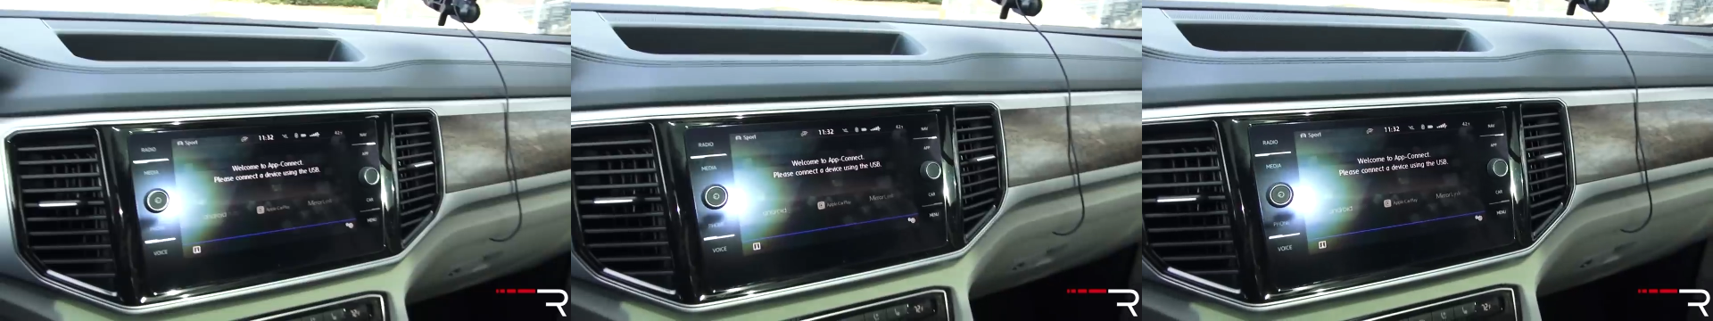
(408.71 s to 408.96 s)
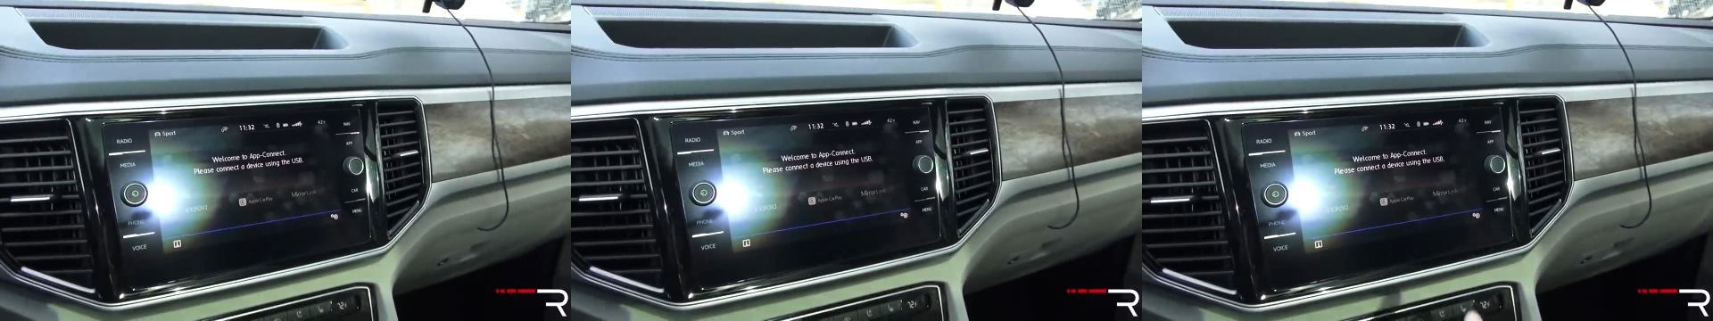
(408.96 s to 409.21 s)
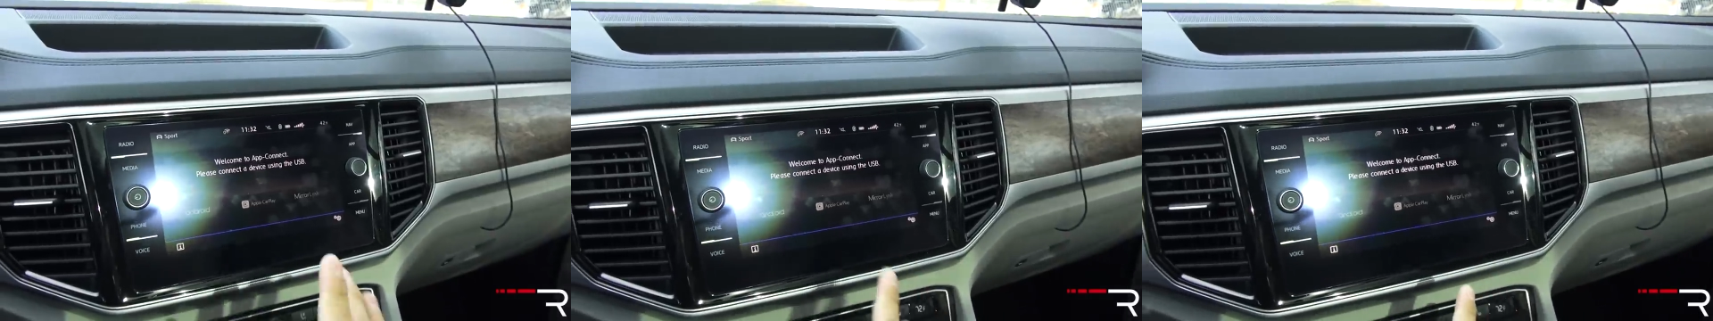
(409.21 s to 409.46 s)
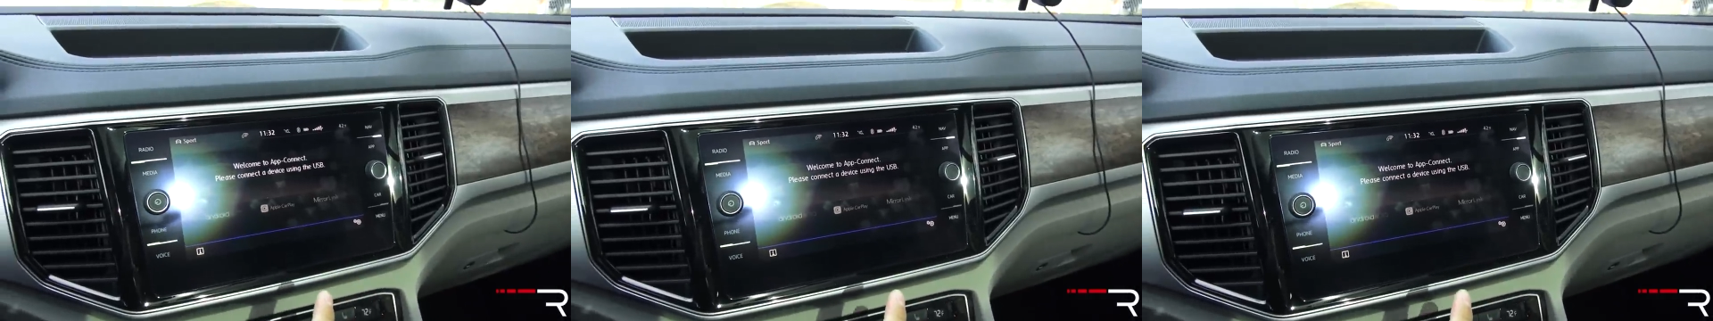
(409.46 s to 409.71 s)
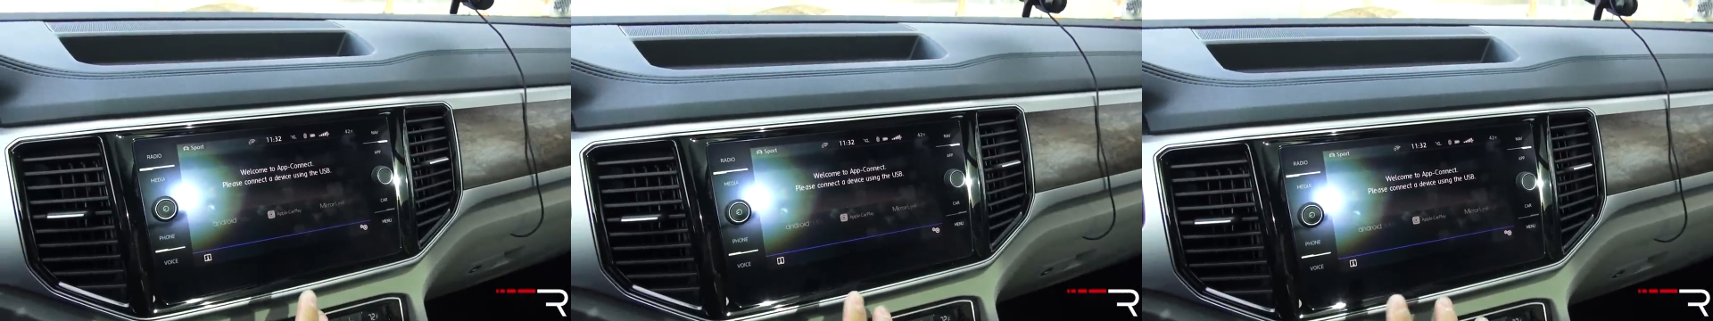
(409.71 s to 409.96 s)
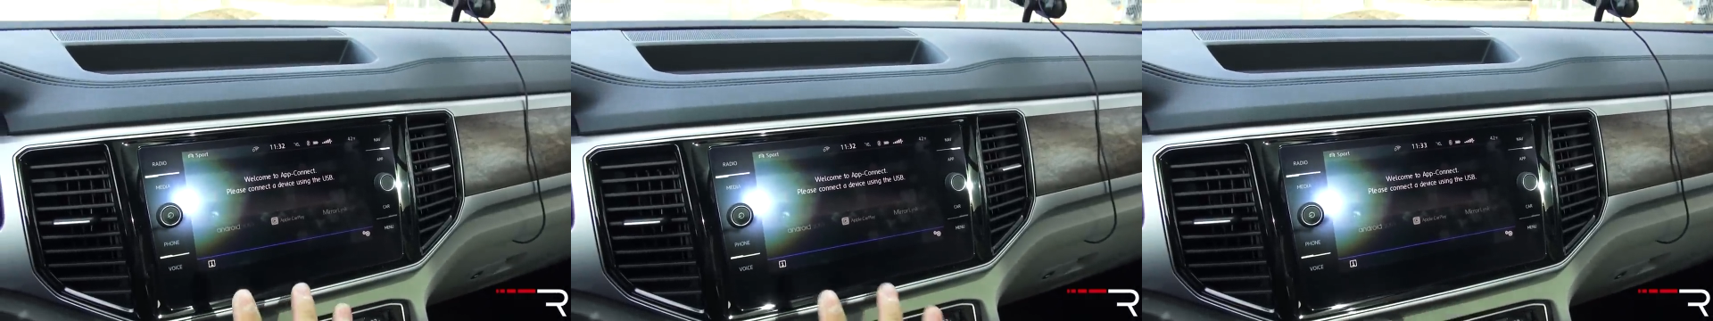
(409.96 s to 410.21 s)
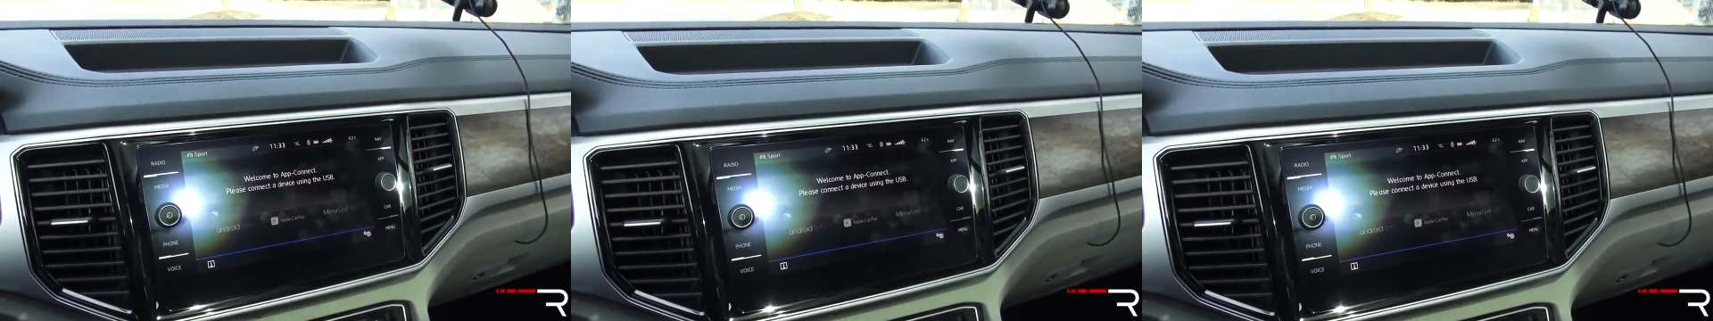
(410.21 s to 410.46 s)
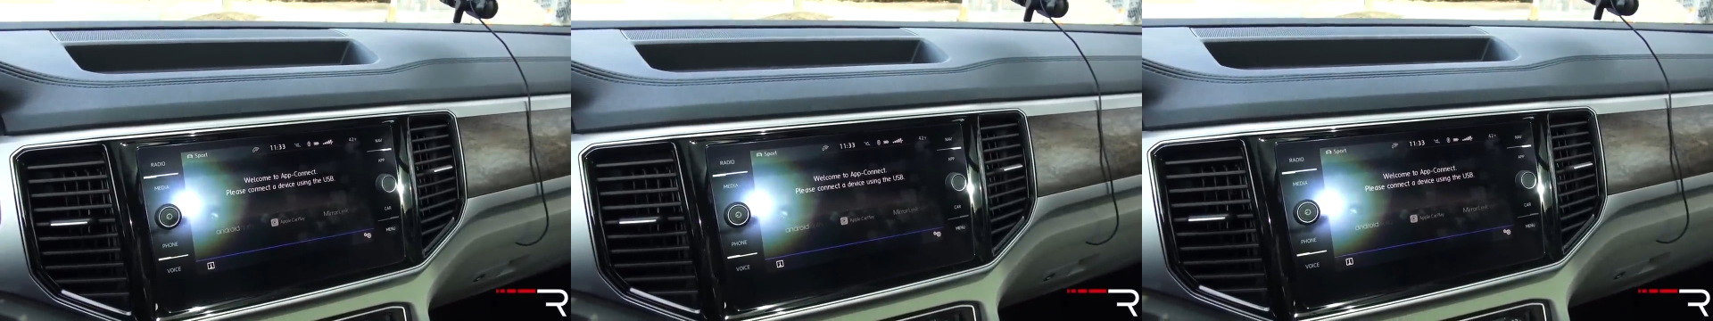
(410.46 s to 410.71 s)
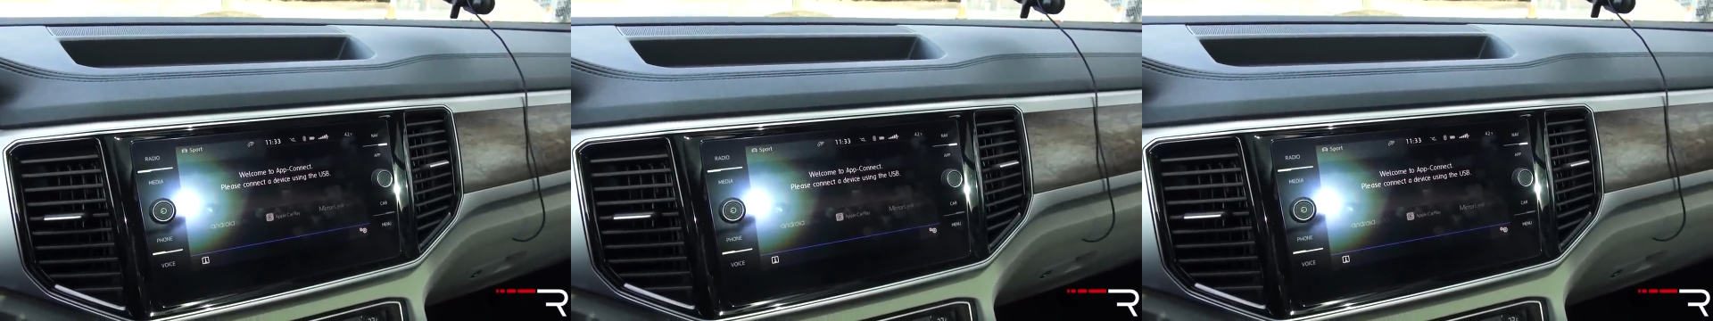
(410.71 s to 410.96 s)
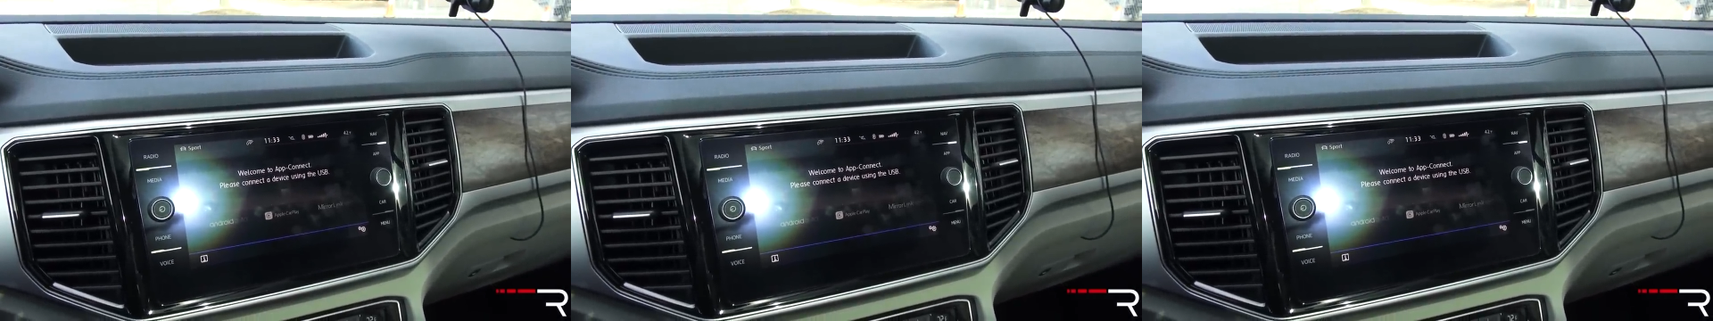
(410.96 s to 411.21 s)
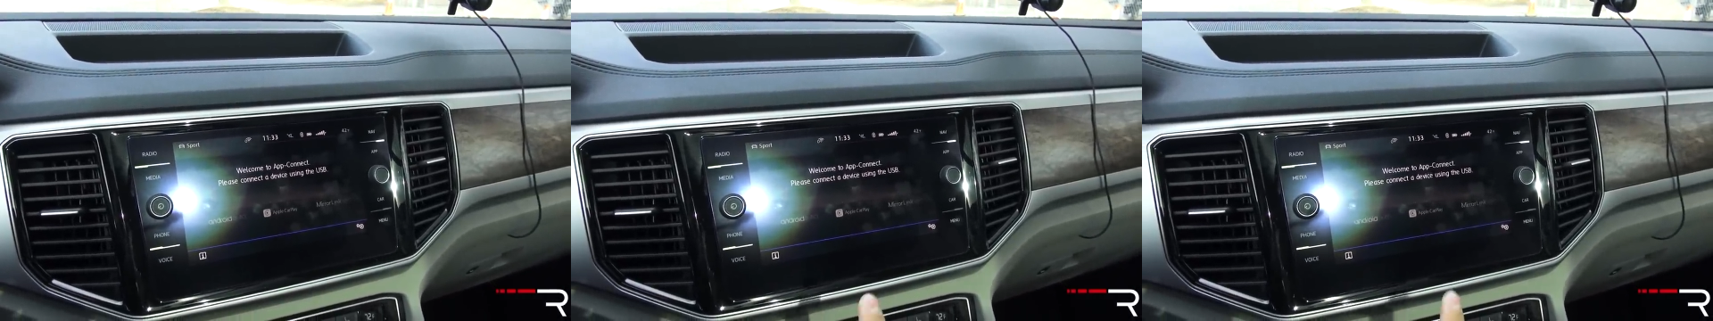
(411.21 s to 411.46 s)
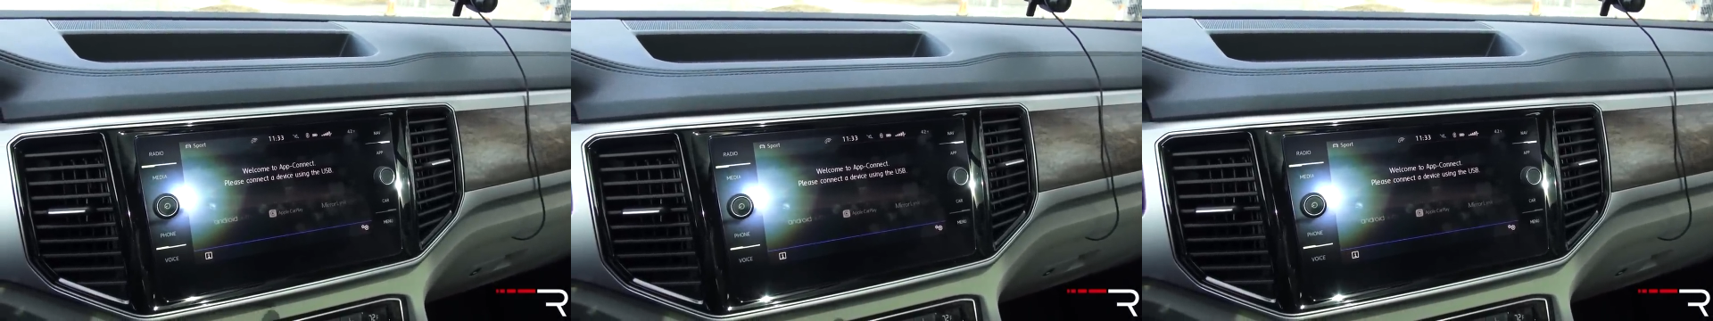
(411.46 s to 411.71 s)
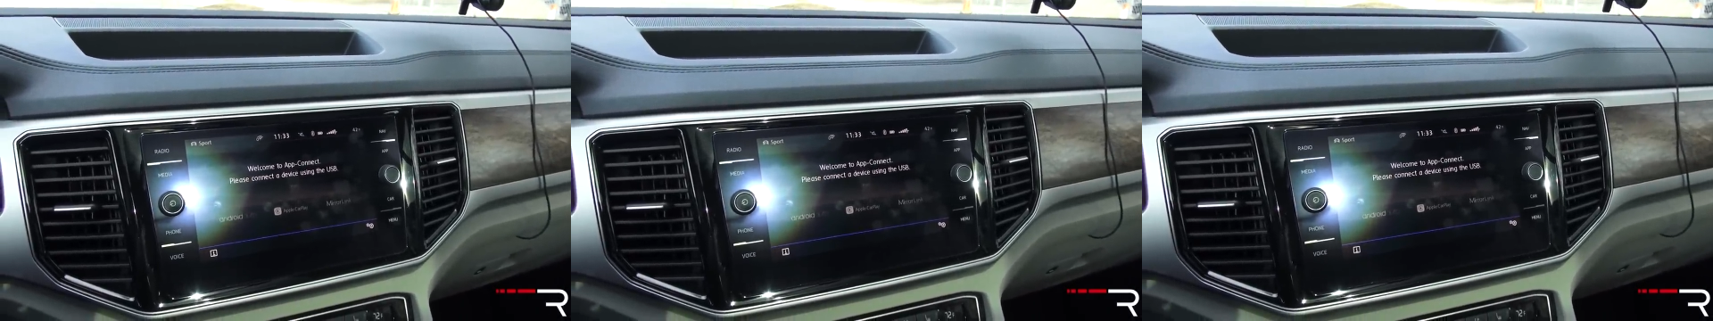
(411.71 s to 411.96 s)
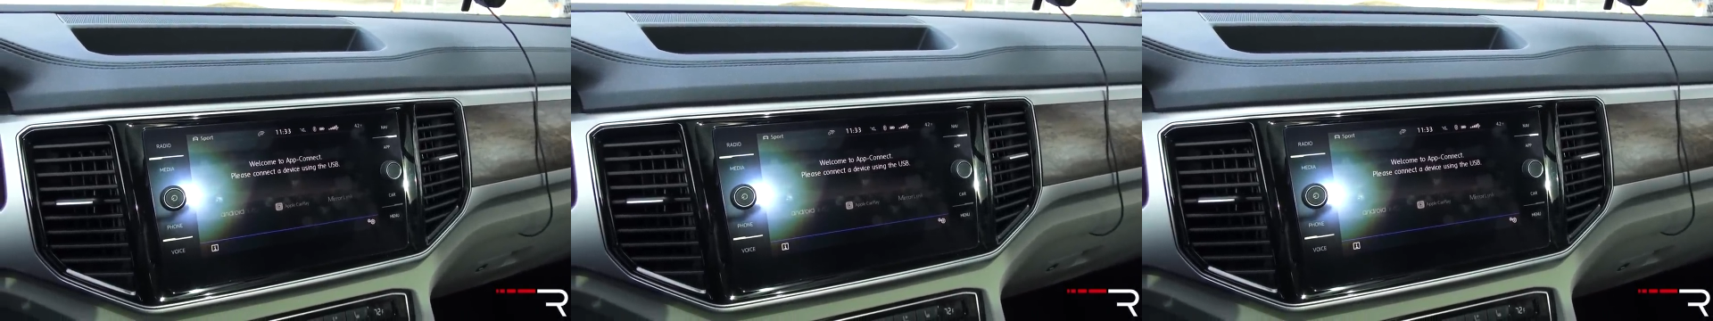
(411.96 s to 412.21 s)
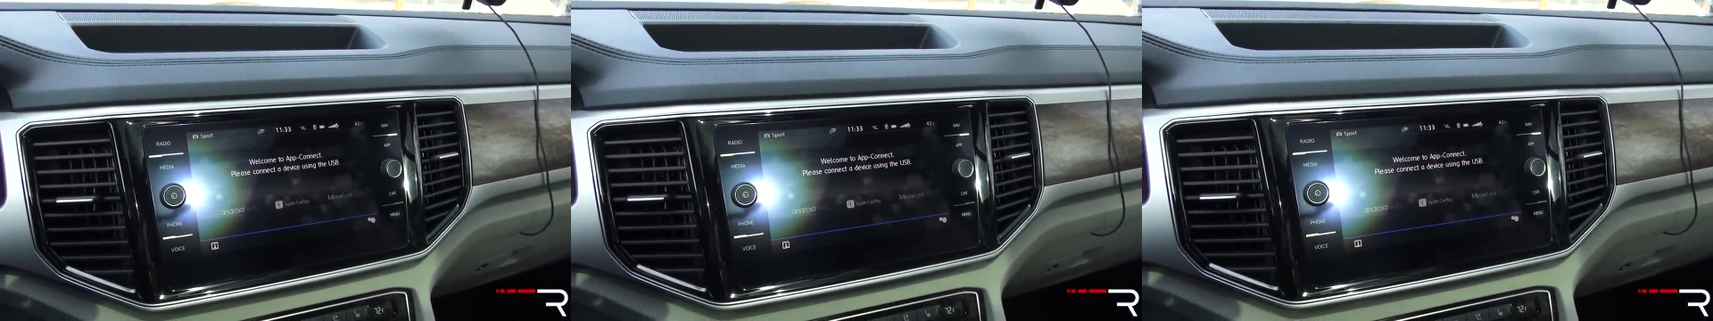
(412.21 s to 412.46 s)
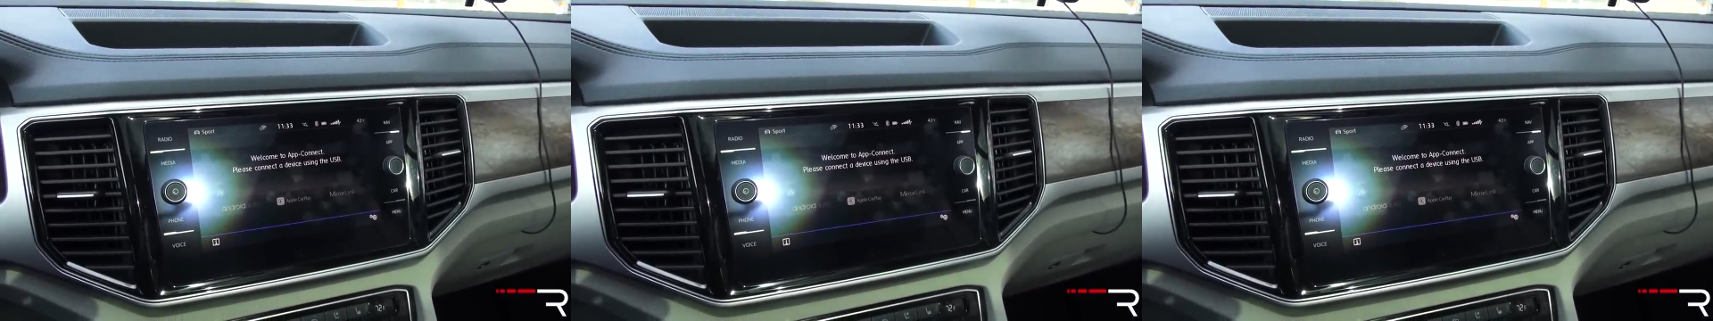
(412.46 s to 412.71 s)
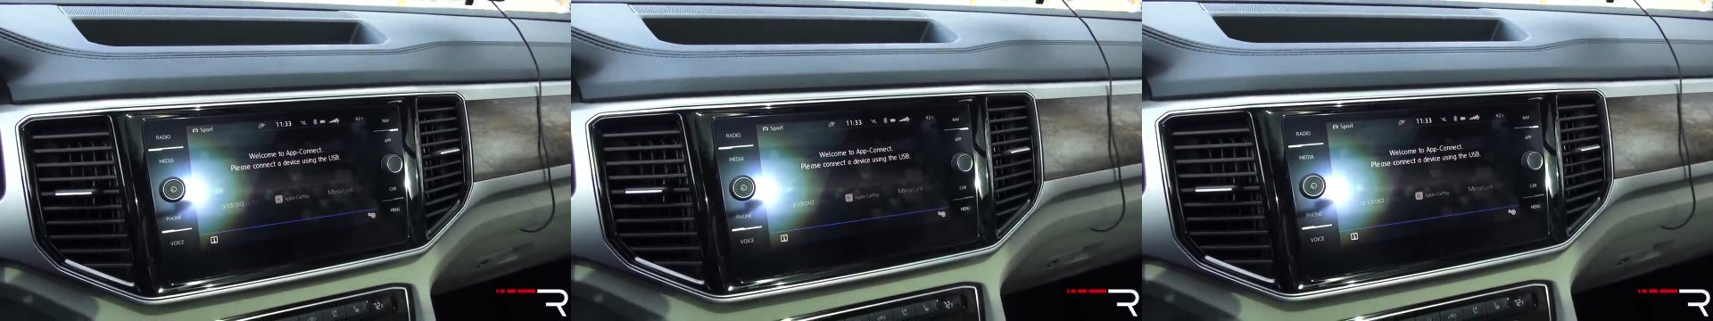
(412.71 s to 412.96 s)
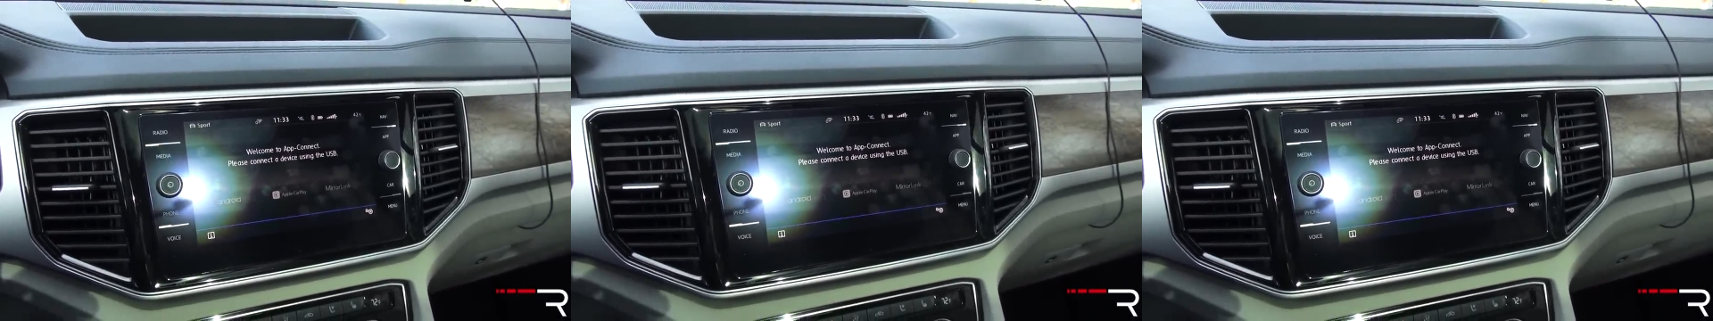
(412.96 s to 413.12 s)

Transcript: [unreadable: no face in view]